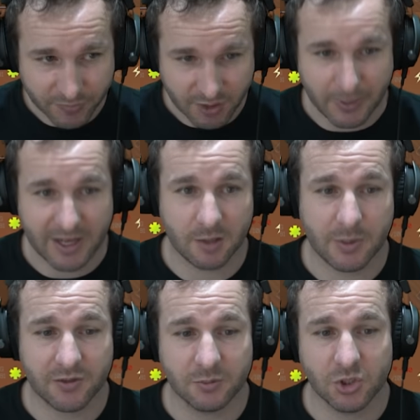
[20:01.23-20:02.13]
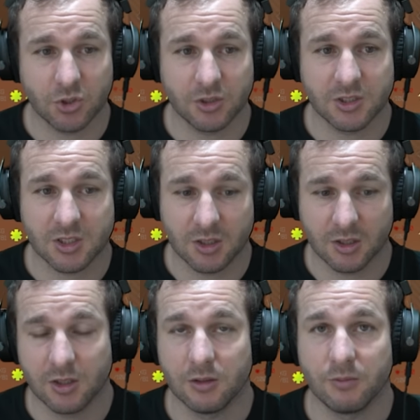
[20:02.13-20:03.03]
Paca back from insurance,
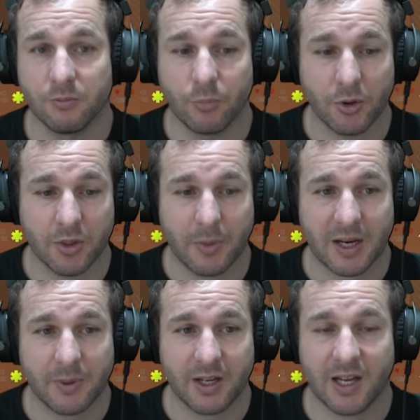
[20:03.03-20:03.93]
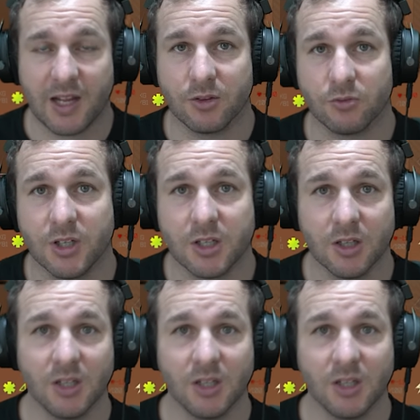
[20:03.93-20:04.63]
both the backpack and the rig.